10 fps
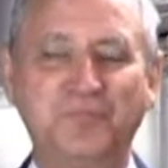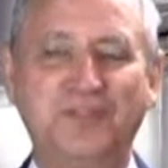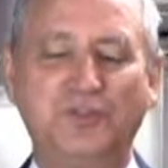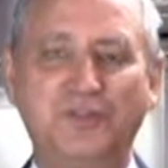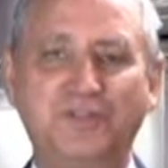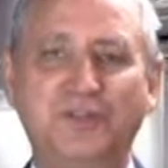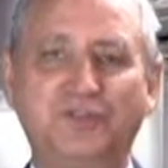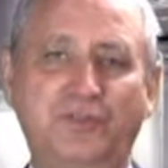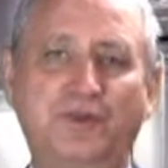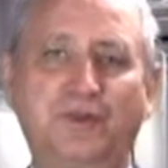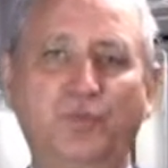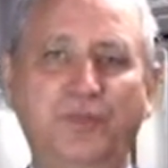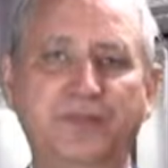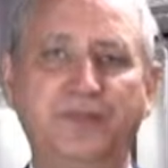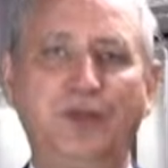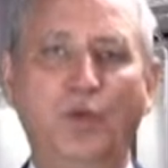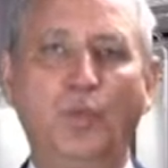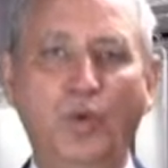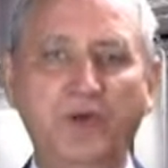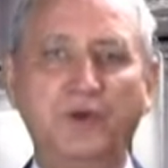So let's get started with
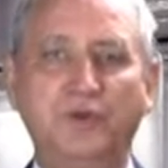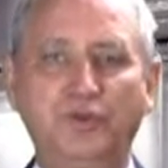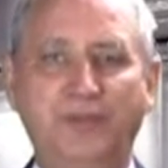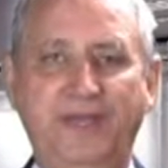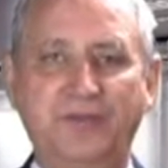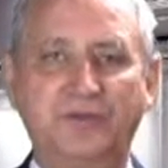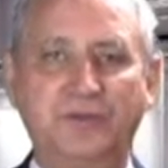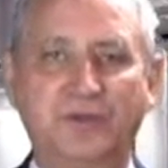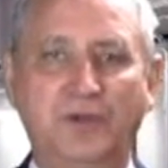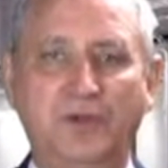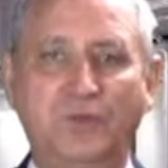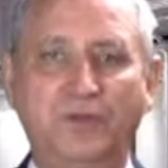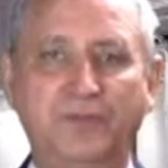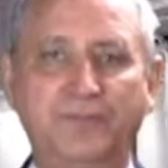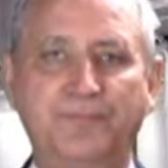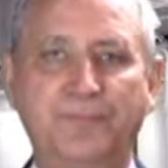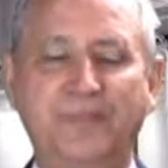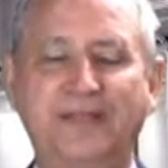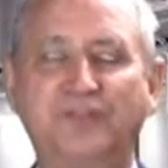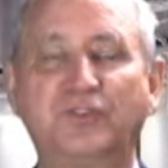what are Humates? Well,
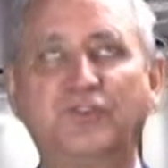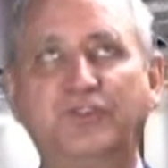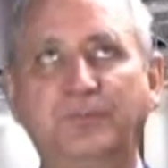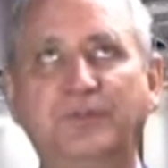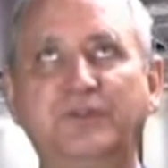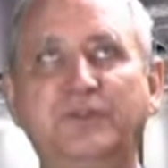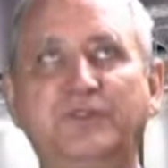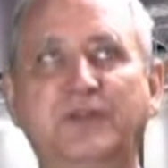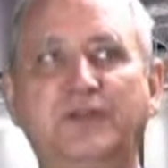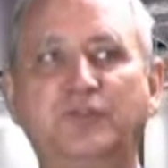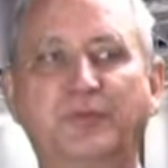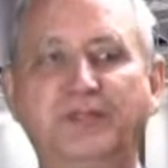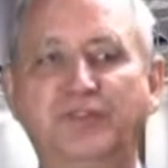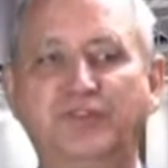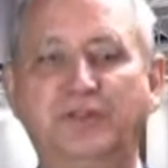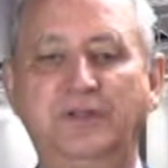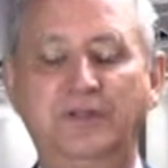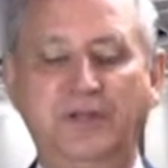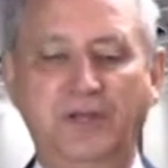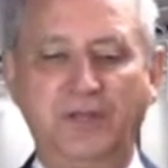at the simplest explanation,
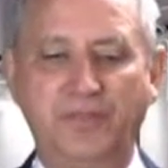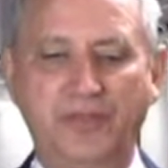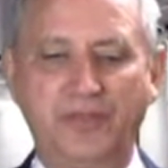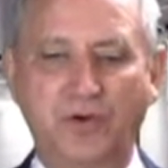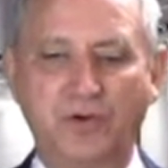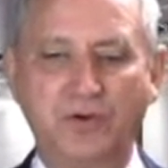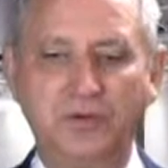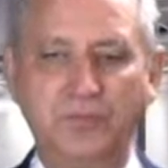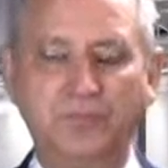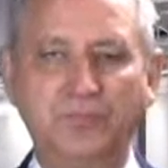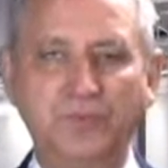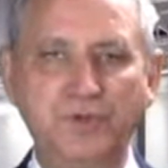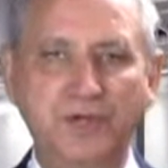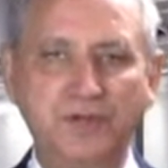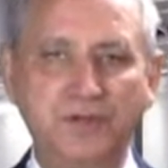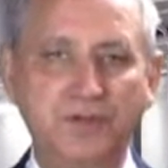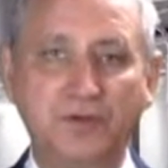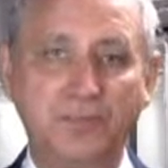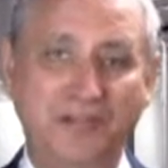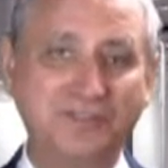
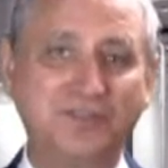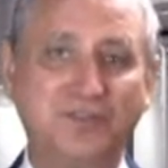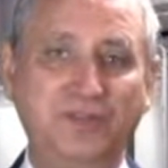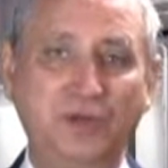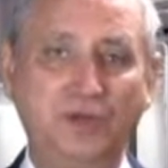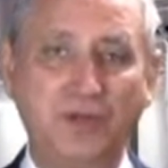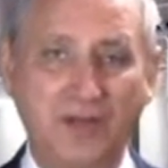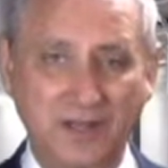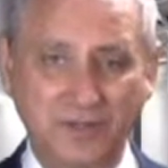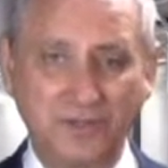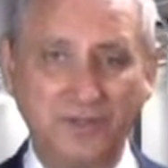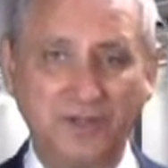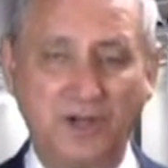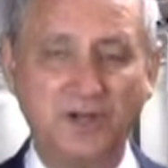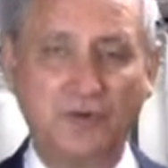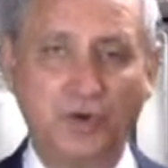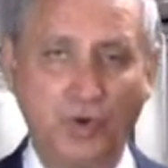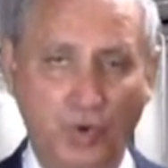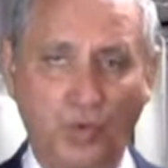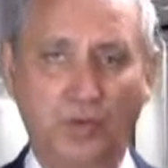they're basically a certain kind of
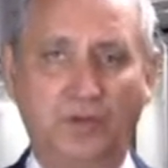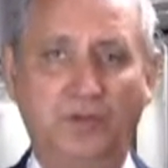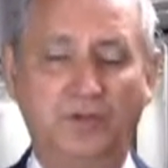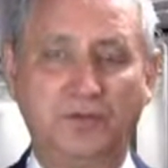coal,